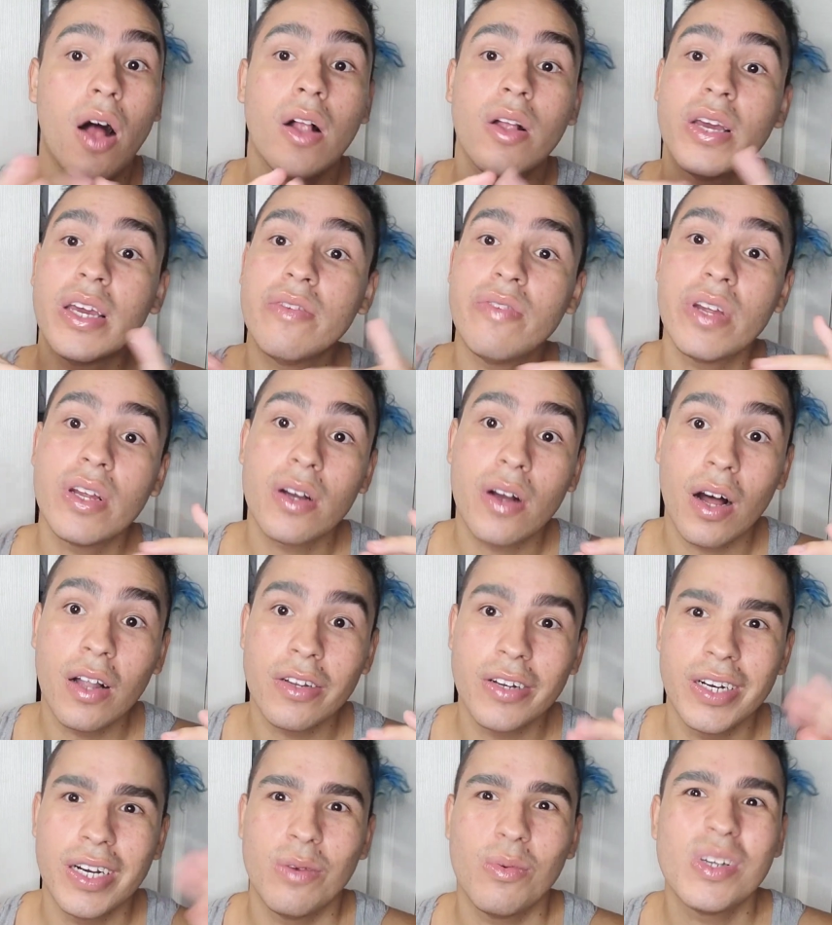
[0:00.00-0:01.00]
all even
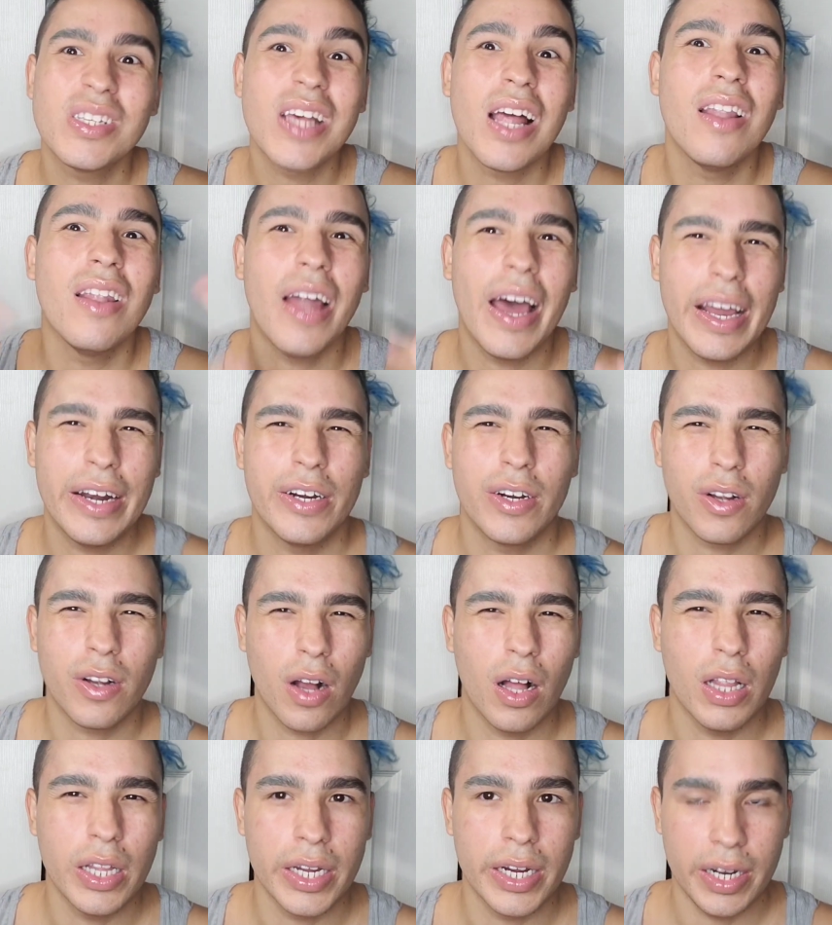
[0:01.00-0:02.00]
color and it was a lighter
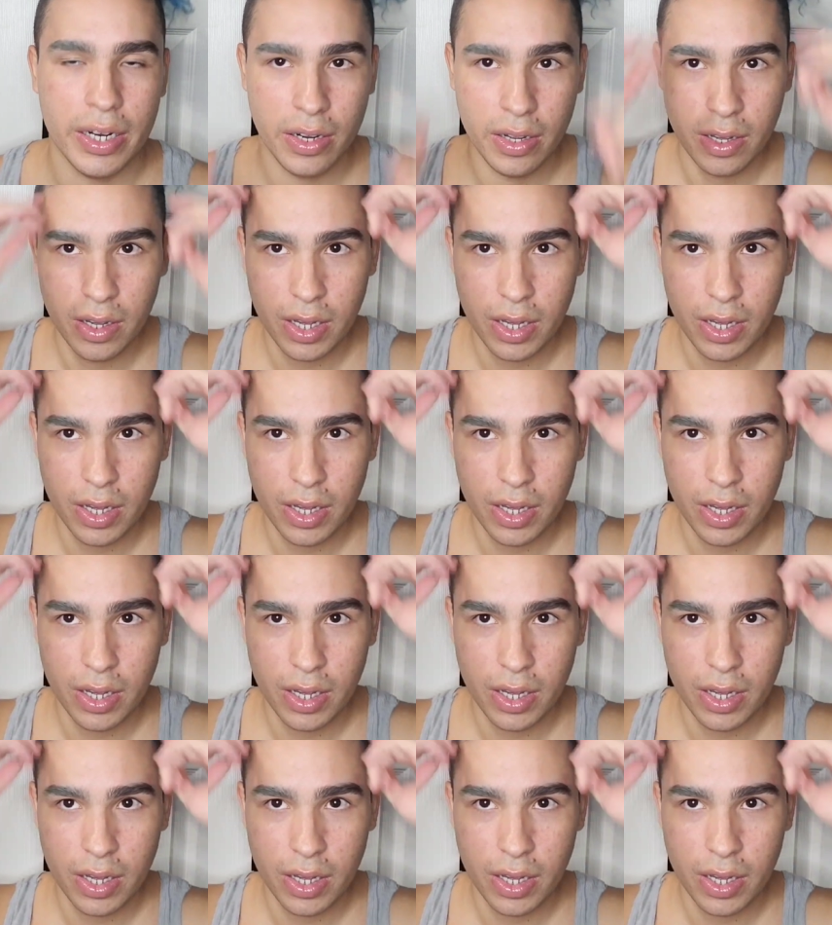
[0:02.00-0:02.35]
color